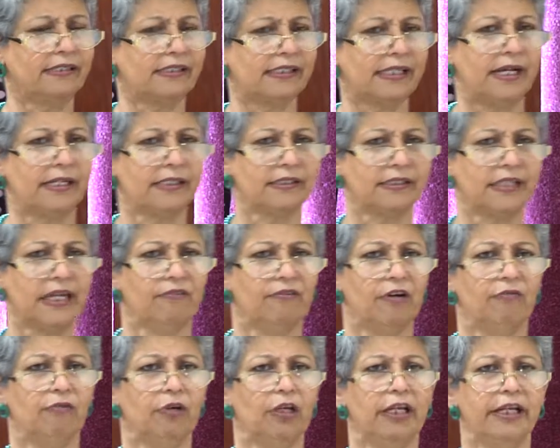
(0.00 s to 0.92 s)
says they
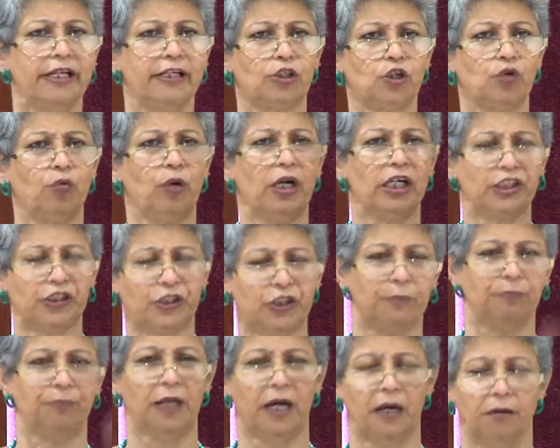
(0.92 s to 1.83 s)
were willing to
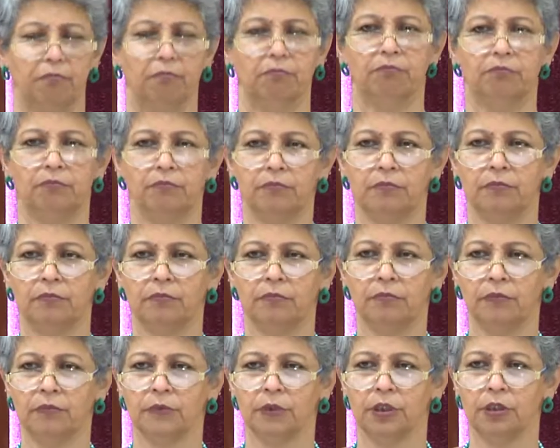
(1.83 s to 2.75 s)
worship them,
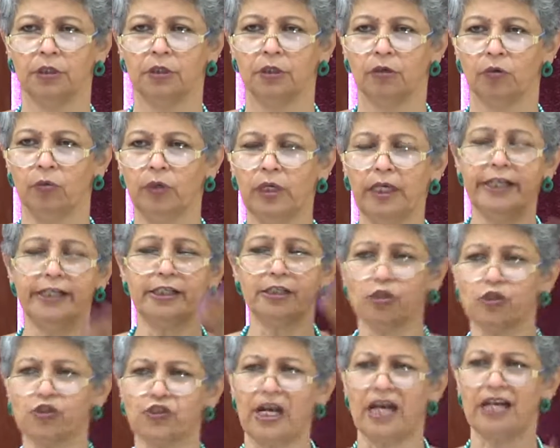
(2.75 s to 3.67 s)
willing
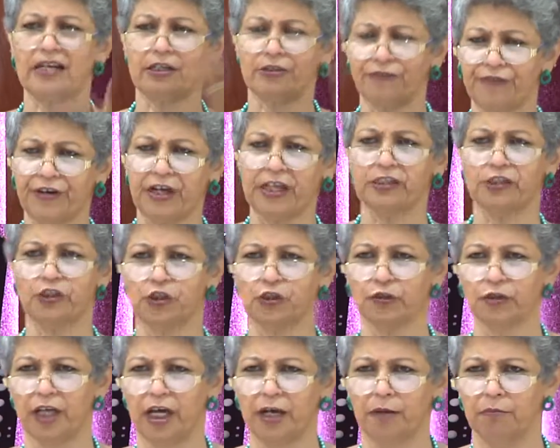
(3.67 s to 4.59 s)
to sacrifice
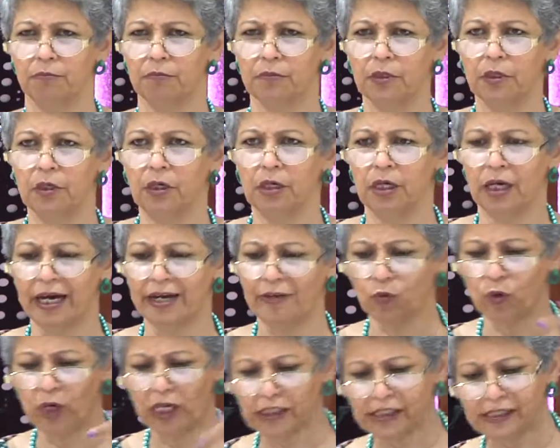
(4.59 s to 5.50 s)
to them. And
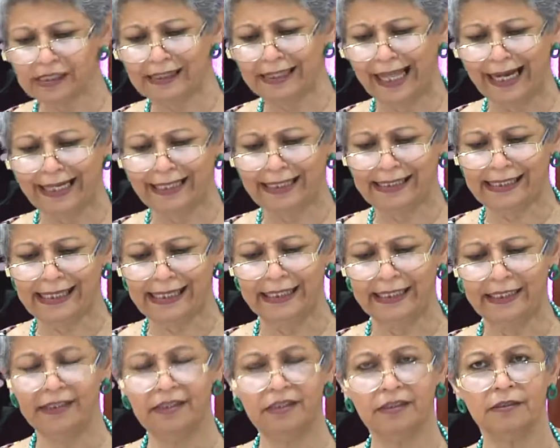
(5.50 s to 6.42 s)
verse
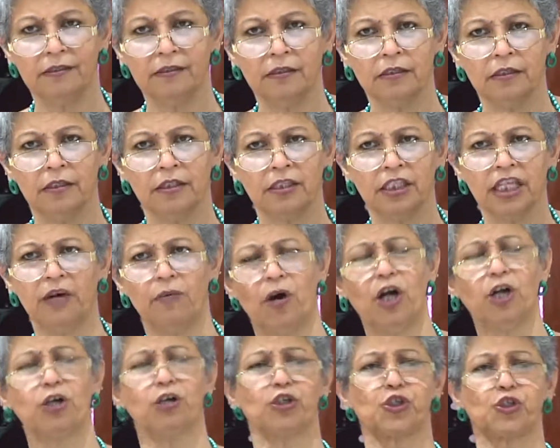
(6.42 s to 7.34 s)
19, they
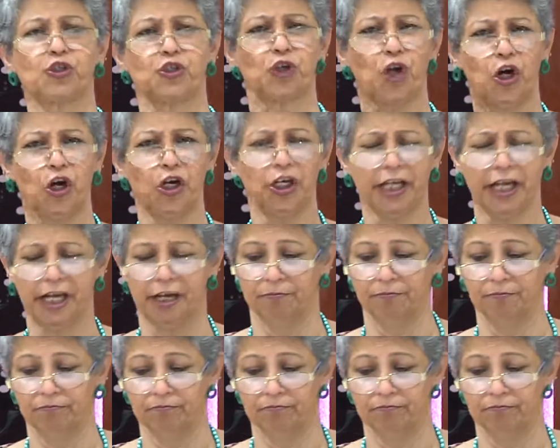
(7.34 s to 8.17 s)
want to stone him.